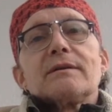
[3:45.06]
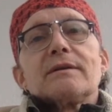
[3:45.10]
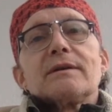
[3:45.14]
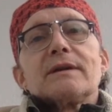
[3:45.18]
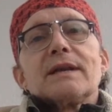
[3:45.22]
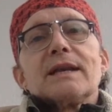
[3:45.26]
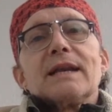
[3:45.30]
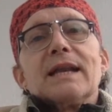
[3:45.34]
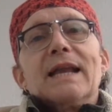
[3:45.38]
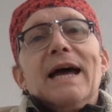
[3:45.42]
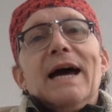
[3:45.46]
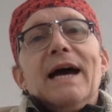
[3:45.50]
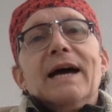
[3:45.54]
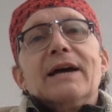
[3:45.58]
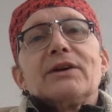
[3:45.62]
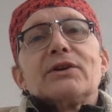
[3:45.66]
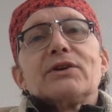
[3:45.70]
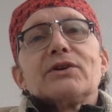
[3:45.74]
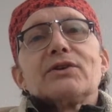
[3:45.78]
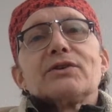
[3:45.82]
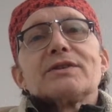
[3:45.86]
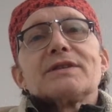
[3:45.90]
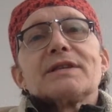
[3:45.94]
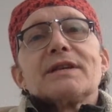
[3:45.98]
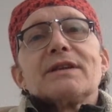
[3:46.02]

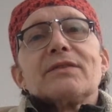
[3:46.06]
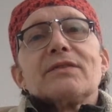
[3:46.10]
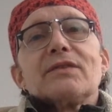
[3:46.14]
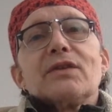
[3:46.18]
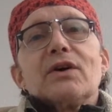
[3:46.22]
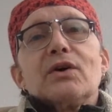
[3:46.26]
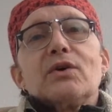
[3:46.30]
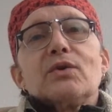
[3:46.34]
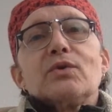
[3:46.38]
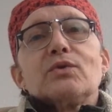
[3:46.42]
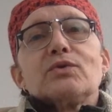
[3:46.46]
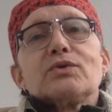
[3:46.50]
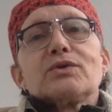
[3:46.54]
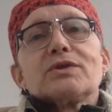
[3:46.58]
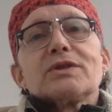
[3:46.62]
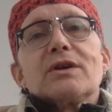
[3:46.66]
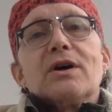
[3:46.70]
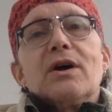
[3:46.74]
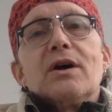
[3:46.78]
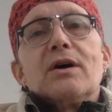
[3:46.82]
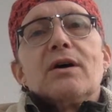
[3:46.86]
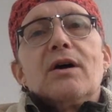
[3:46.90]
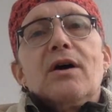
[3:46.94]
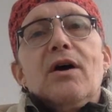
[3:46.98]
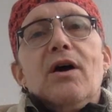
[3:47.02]
lighters in those
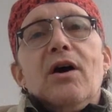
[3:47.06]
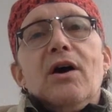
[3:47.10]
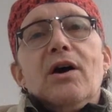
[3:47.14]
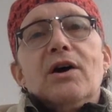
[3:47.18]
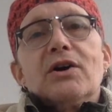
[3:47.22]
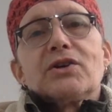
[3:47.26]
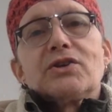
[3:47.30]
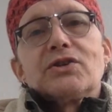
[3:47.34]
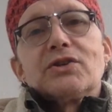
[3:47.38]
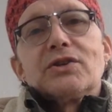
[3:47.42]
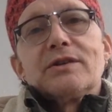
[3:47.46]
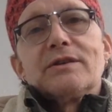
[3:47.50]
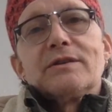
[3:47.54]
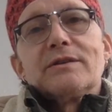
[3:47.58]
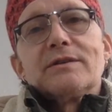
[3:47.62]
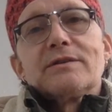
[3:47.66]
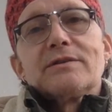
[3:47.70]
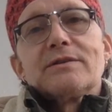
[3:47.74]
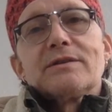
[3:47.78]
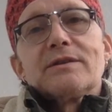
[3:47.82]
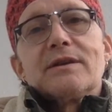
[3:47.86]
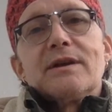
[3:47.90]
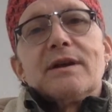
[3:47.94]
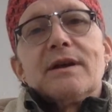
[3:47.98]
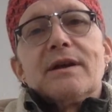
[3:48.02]

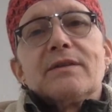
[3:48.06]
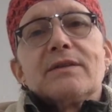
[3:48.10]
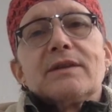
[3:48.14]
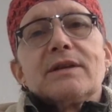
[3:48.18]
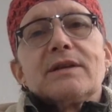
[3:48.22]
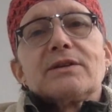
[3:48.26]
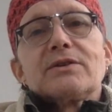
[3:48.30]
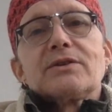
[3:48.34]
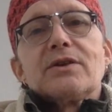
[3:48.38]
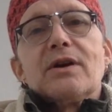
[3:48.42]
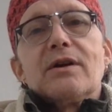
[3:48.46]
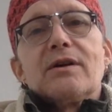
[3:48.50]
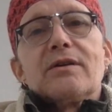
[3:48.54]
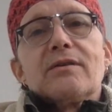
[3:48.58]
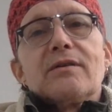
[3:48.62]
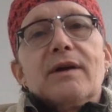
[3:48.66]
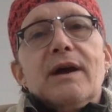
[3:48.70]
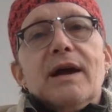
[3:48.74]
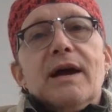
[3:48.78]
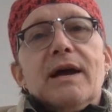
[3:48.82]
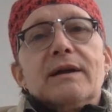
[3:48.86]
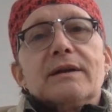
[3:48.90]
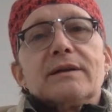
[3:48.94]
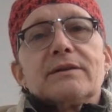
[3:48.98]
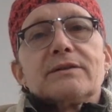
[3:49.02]
auctions and then turned
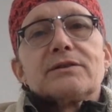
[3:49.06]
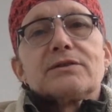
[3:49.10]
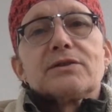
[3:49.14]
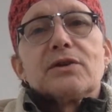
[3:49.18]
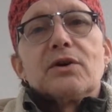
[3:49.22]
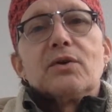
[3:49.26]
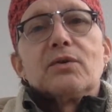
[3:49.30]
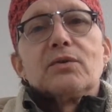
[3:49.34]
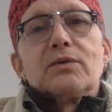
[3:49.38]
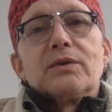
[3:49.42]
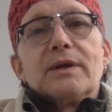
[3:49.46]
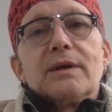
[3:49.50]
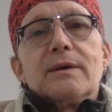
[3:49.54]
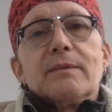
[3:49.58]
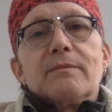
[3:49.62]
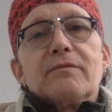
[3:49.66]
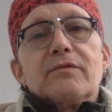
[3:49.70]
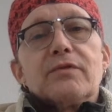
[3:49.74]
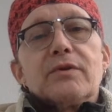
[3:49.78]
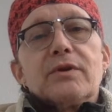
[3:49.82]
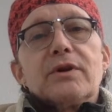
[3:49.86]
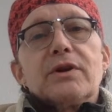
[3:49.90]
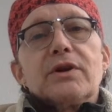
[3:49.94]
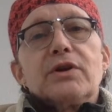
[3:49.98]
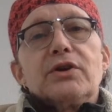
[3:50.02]
around and sold them
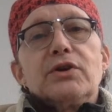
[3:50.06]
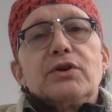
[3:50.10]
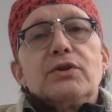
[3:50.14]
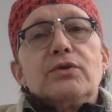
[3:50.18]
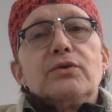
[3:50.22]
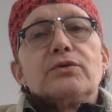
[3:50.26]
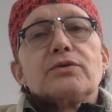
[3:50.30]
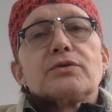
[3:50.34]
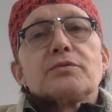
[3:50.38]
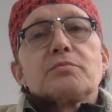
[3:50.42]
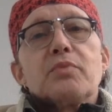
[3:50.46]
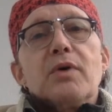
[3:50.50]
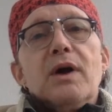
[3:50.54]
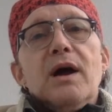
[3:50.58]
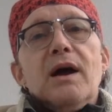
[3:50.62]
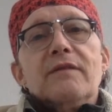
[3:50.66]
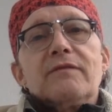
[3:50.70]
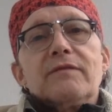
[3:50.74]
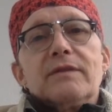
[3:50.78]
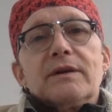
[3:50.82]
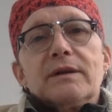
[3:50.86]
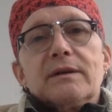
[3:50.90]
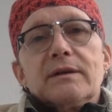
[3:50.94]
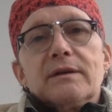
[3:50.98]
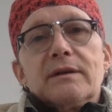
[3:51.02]
for a huge
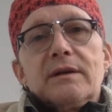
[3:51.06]
profit